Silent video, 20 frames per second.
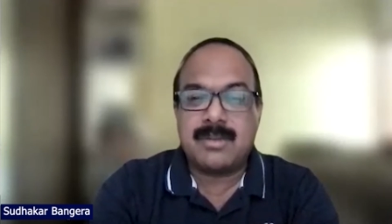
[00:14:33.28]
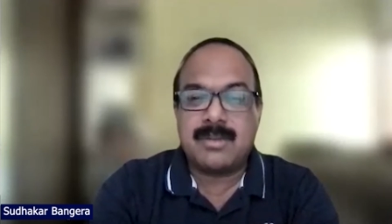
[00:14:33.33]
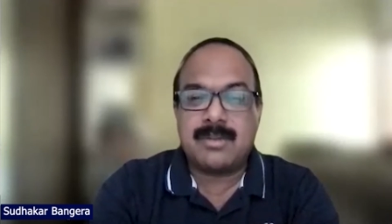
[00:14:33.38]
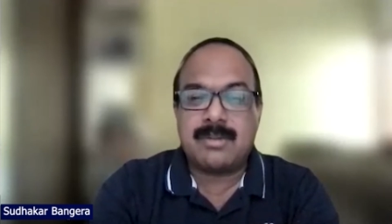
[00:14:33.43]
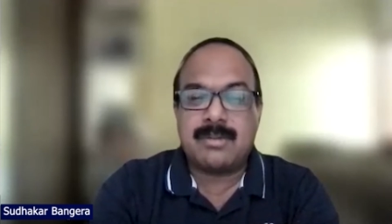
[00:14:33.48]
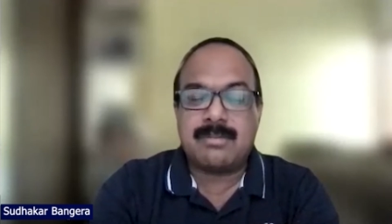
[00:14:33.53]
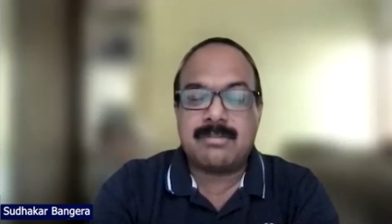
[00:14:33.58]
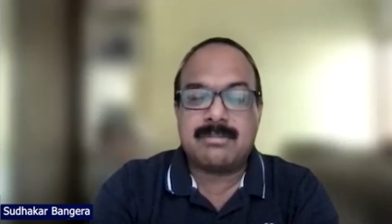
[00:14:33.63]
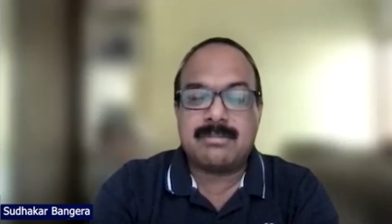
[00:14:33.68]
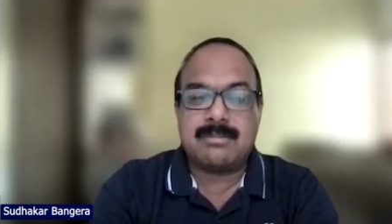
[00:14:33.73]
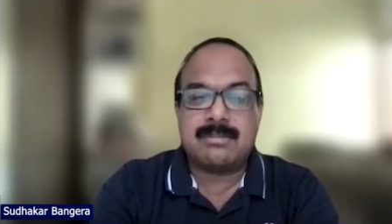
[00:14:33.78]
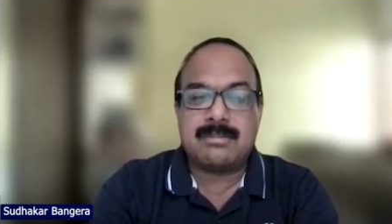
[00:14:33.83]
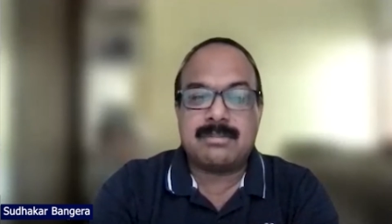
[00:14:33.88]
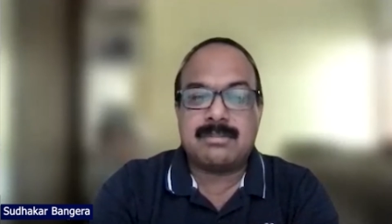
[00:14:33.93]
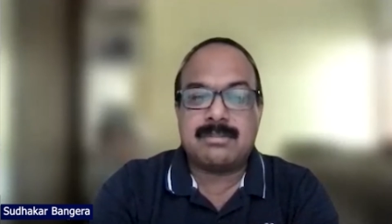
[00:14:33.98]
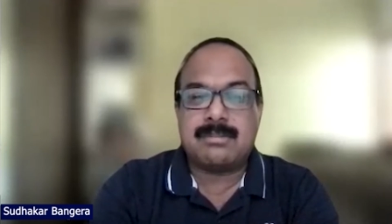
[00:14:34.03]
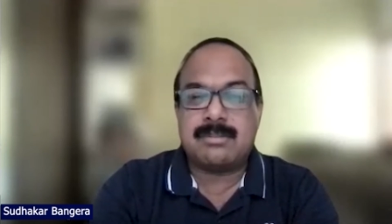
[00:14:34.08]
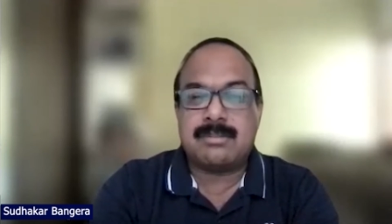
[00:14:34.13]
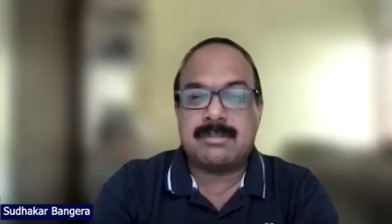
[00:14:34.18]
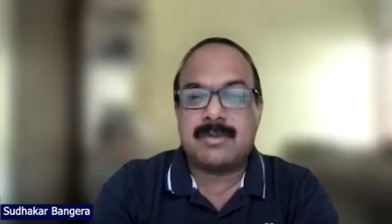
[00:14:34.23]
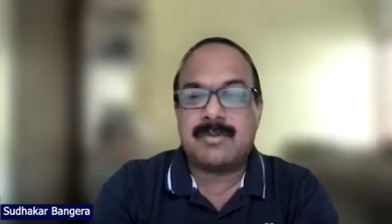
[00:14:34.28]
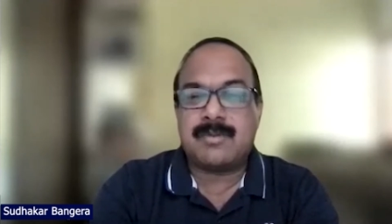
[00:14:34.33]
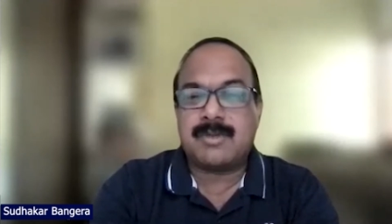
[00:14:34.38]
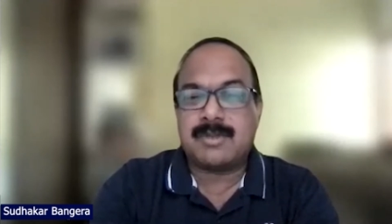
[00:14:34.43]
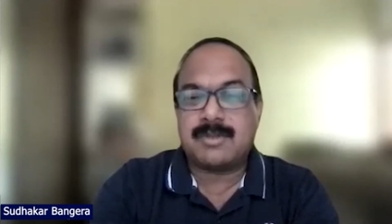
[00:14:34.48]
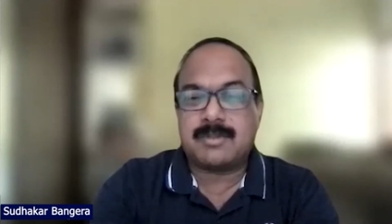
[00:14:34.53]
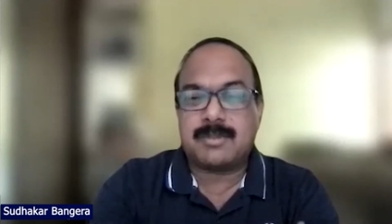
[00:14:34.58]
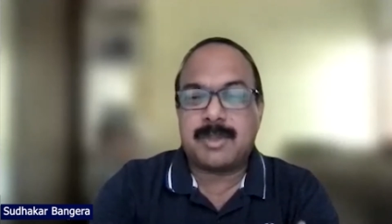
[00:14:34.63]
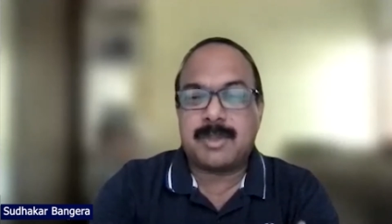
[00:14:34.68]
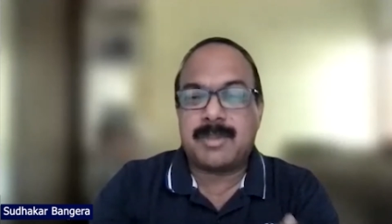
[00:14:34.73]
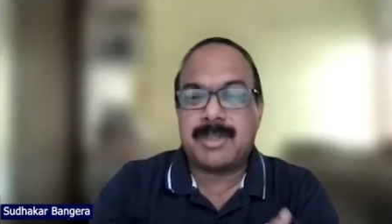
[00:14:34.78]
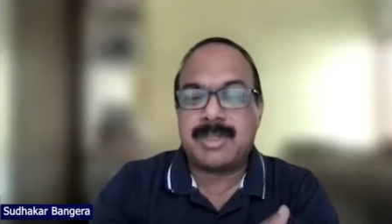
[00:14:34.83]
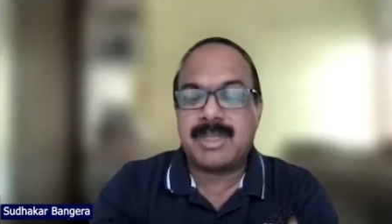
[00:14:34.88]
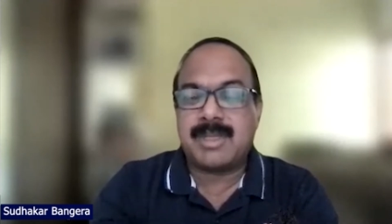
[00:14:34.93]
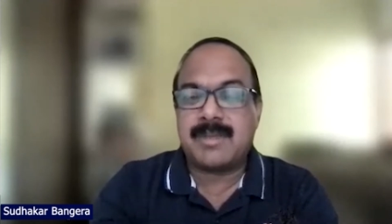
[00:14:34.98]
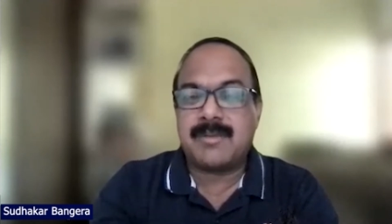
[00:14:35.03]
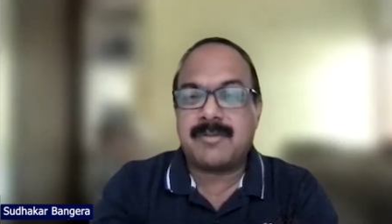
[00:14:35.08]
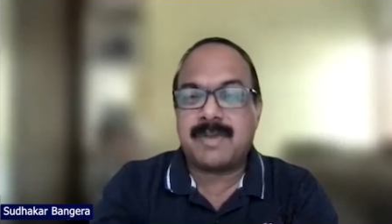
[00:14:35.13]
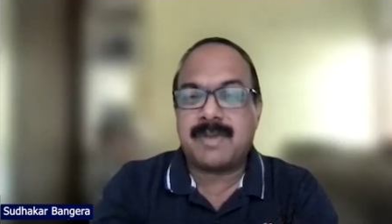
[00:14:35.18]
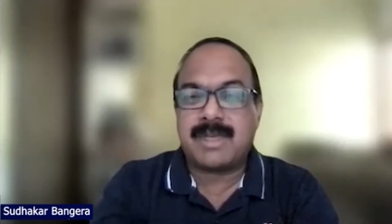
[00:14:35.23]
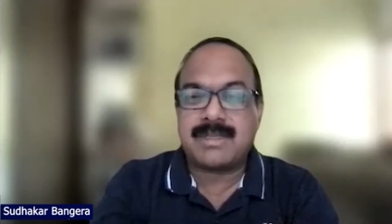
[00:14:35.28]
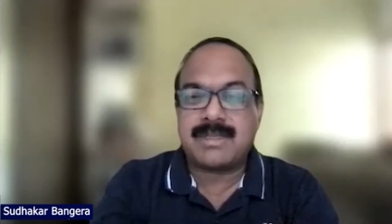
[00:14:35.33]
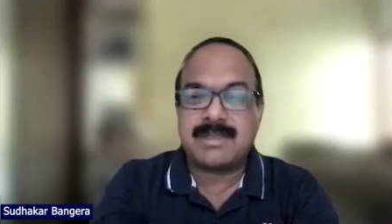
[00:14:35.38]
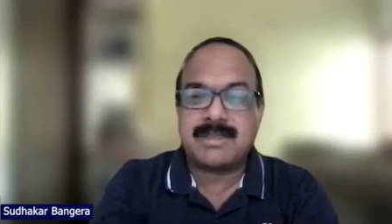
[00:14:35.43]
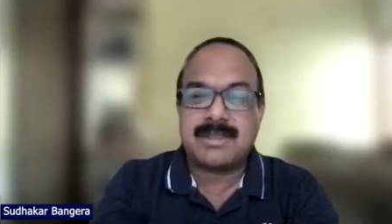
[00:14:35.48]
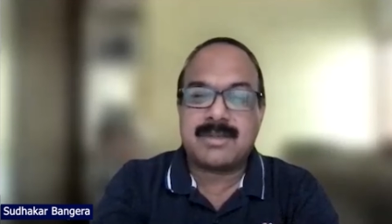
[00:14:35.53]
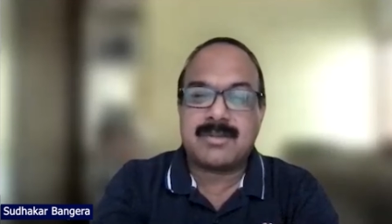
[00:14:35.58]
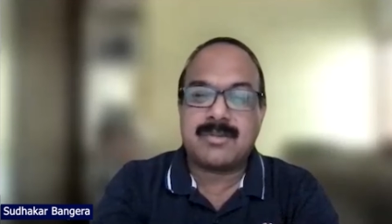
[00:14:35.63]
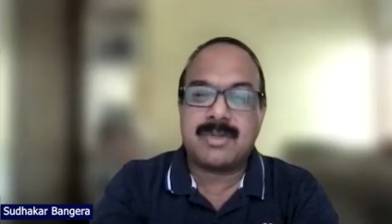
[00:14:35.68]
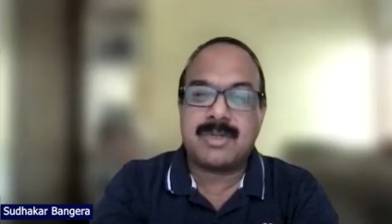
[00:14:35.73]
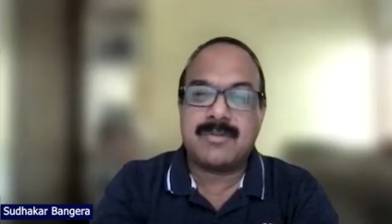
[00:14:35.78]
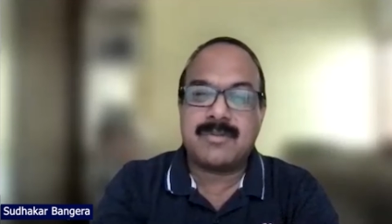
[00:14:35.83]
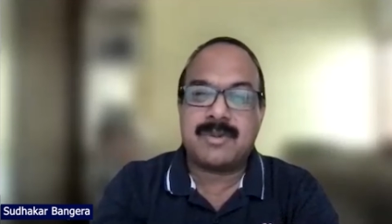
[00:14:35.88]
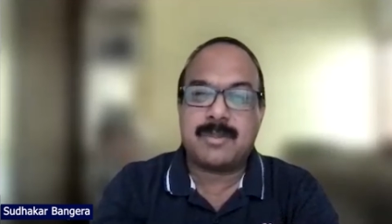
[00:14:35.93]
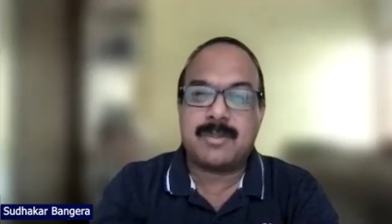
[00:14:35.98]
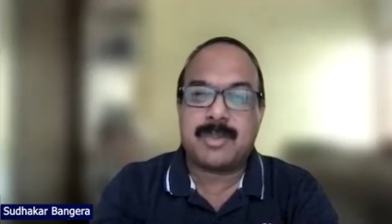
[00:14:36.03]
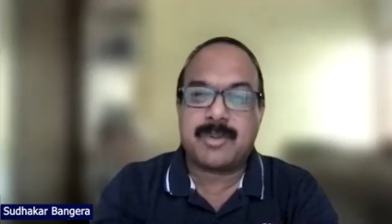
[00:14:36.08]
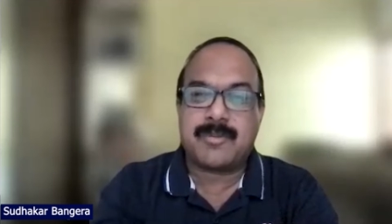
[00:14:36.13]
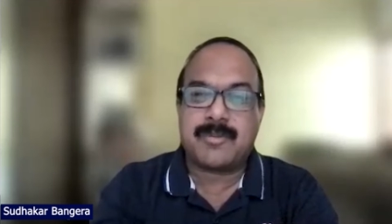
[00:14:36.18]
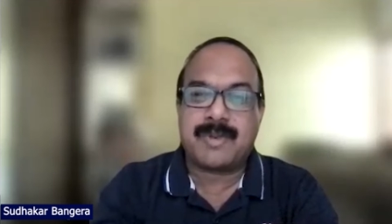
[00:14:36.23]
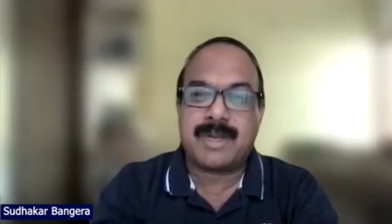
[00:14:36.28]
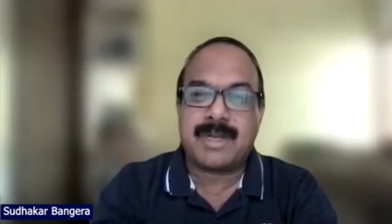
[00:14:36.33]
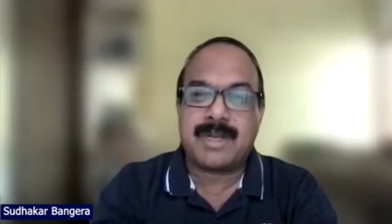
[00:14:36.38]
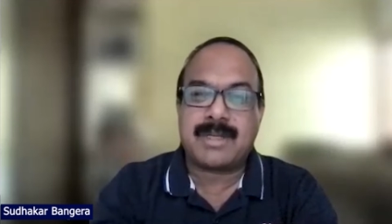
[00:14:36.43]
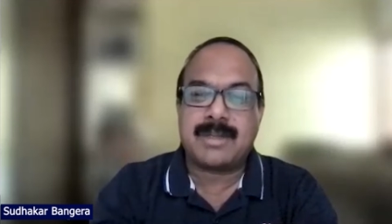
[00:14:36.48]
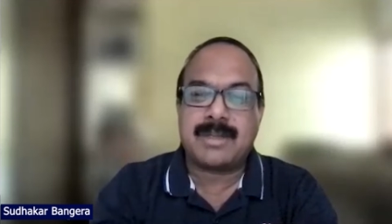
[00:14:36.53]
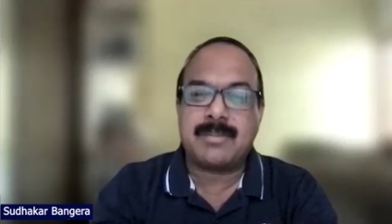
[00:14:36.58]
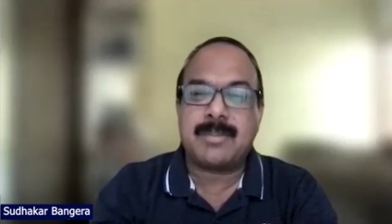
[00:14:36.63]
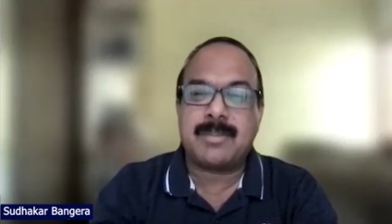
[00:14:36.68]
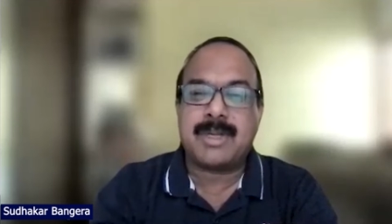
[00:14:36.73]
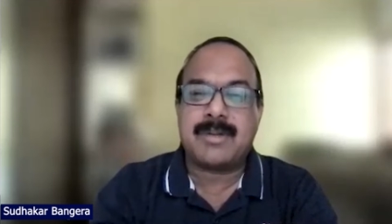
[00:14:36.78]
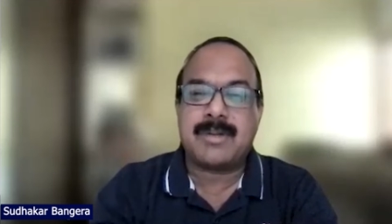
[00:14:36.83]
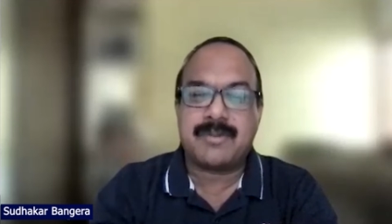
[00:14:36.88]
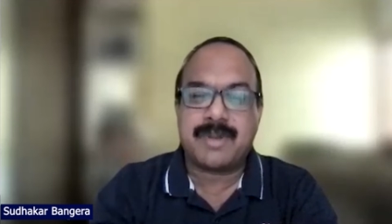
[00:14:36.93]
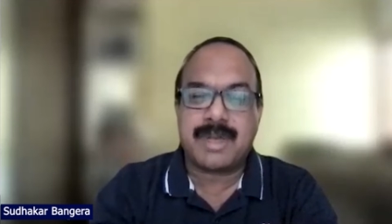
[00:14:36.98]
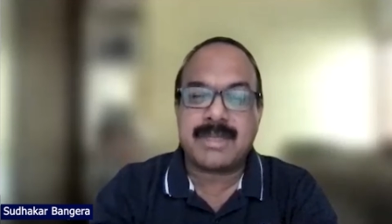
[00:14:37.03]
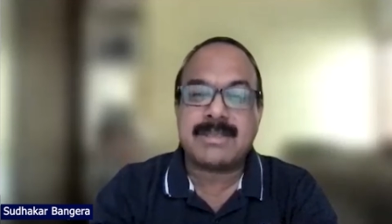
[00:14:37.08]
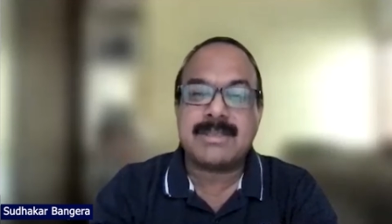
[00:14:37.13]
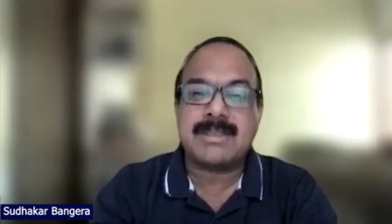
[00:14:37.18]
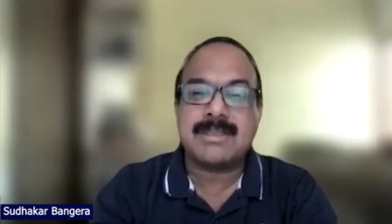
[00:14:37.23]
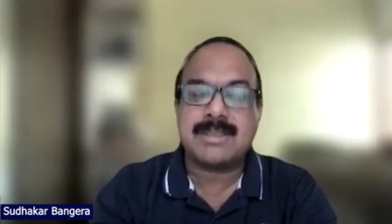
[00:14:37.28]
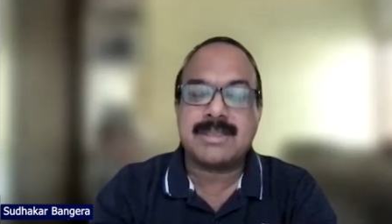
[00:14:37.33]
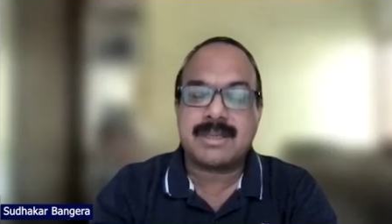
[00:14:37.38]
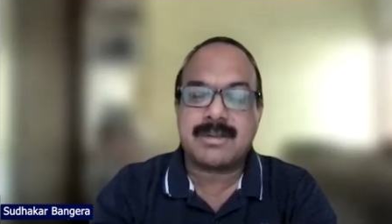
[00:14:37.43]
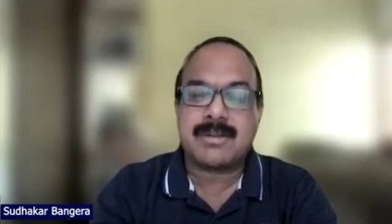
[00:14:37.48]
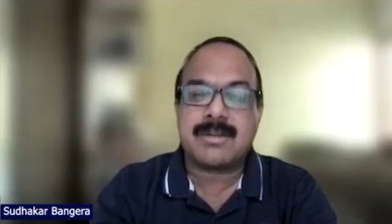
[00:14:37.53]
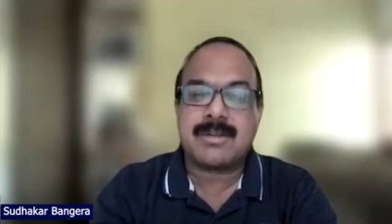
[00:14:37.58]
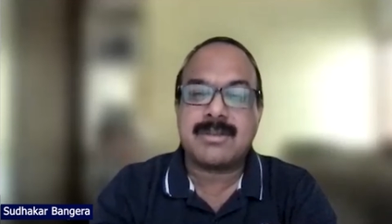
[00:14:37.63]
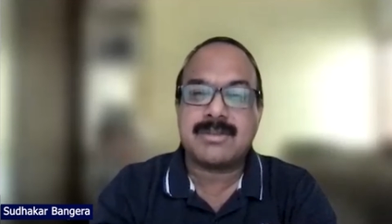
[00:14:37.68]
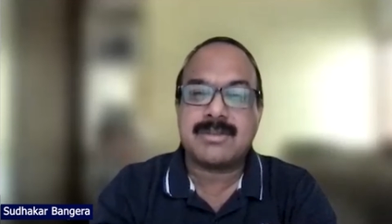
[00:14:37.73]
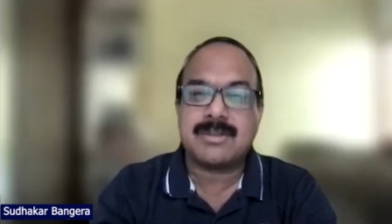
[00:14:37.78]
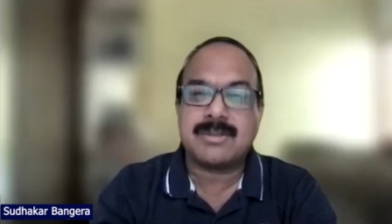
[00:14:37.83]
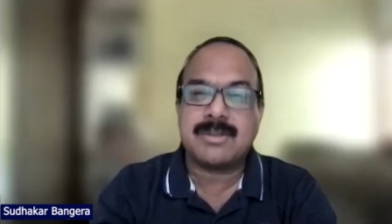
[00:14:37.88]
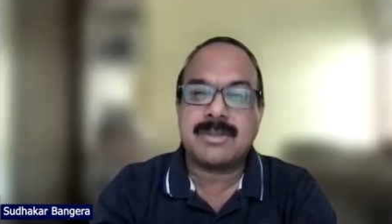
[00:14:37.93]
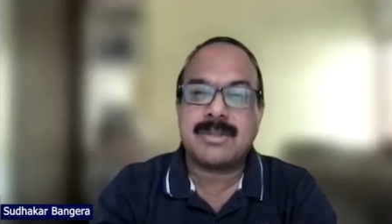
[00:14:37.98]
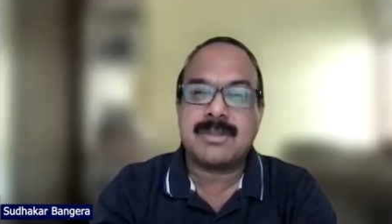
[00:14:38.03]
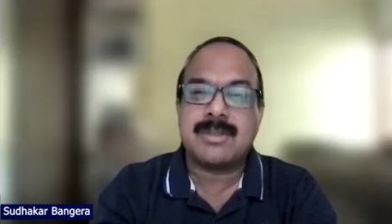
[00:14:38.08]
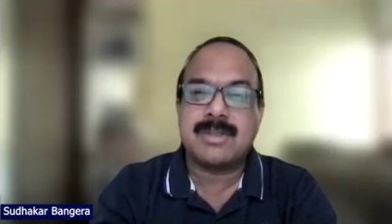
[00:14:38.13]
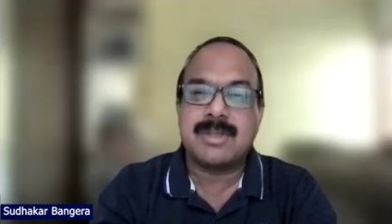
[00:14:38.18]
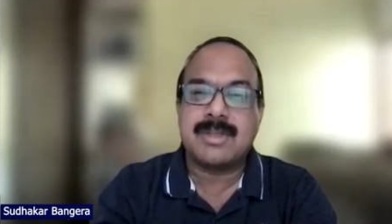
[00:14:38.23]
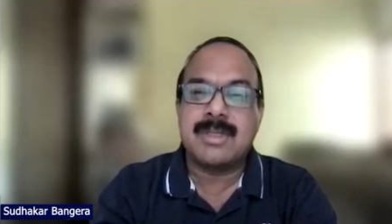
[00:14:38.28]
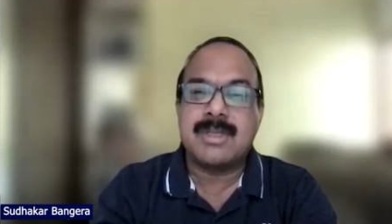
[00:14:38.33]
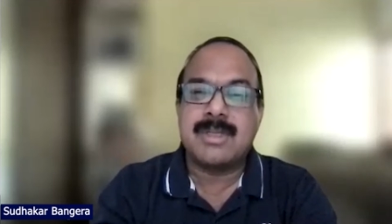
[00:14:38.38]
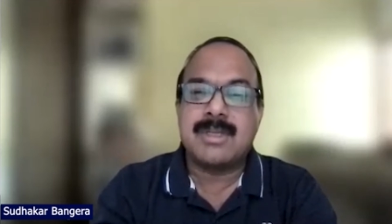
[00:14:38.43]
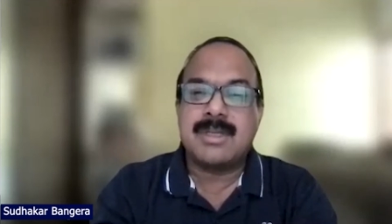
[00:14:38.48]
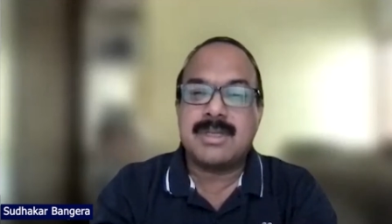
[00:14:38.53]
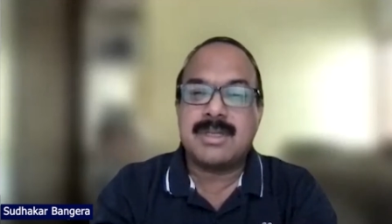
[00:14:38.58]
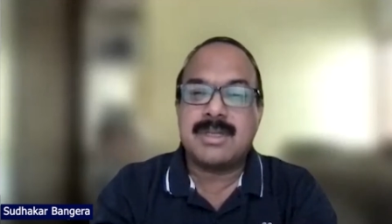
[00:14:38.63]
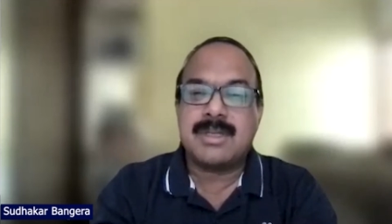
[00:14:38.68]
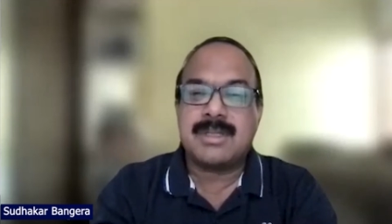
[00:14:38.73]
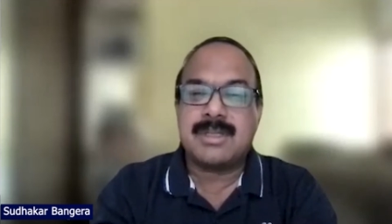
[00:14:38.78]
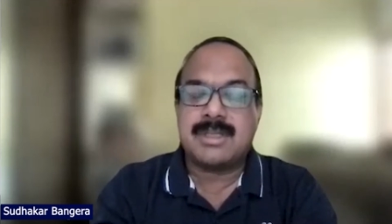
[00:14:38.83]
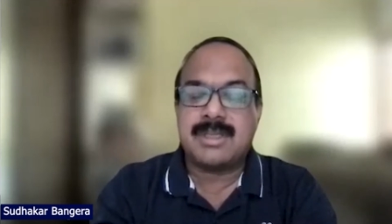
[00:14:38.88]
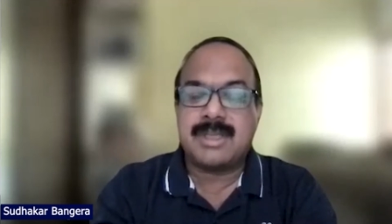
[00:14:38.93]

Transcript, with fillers: um, of course, people think vaccines are only for prophylactic, but vaccines are also uh,